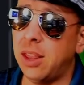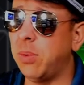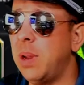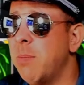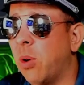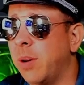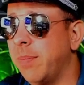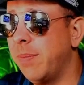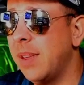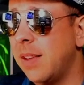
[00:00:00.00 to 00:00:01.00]
3 more.
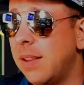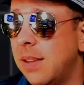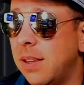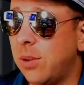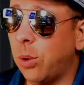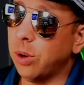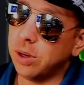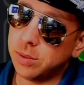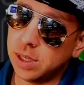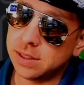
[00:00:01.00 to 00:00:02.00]

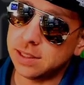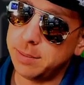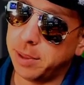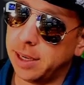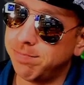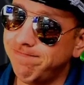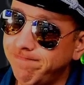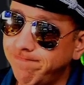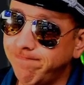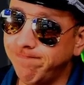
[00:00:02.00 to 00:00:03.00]
Or run Sleep Bomb.
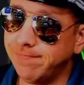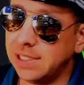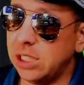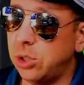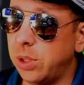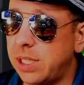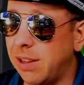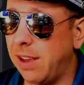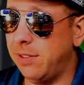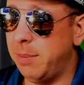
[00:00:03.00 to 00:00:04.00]
It's a choice
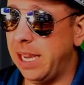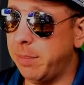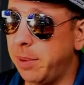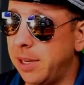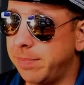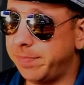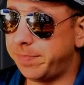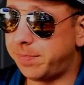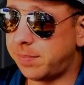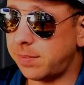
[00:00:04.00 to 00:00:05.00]
I'll have to make, but
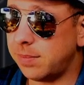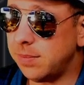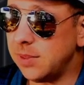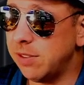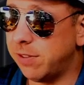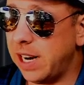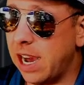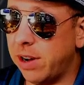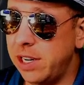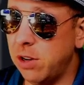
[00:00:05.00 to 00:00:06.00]
for
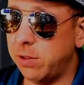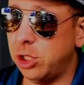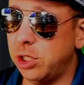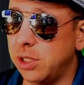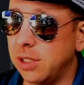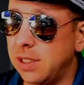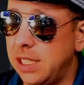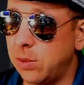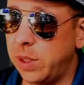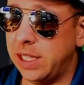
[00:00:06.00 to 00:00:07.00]
now, I know for sure
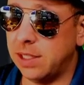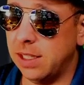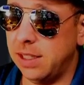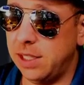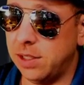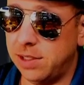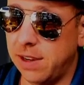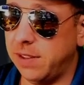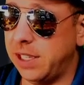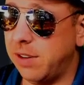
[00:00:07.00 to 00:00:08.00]
these wings, these are
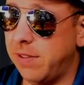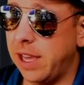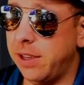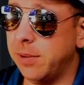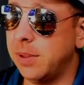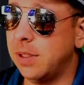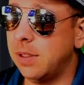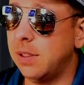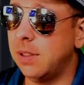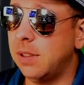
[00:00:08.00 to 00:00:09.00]
definitely good value.
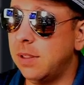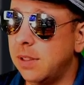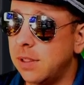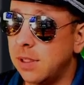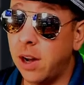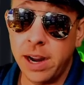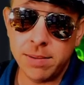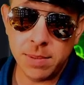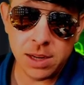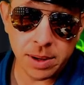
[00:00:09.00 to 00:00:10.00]
All
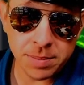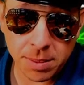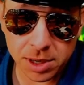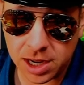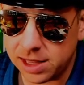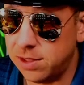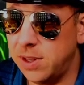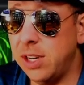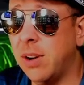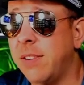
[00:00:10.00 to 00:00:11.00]
right, anyway, I'm going to cut this
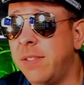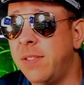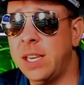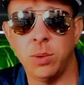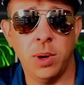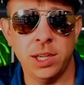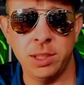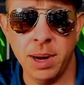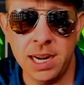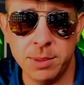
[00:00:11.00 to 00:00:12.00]
video off. Thanks for
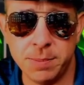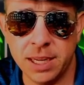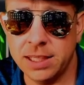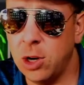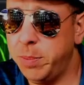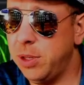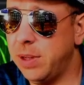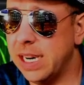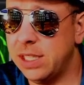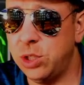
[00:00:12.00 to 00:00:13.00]
watching. My name is Melt. Hope you
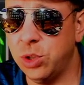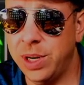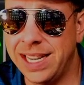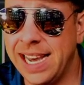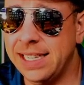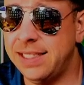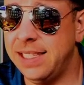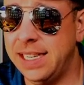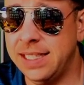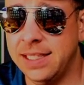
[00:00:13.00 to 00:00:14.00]
guys enjoyed that,
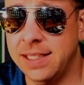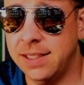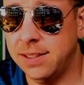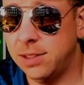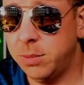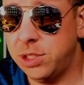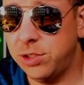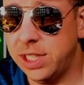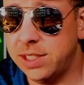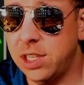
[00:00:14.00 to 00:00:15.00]
and don't miss
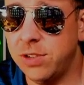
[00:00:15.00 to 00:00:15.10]
your chance to get your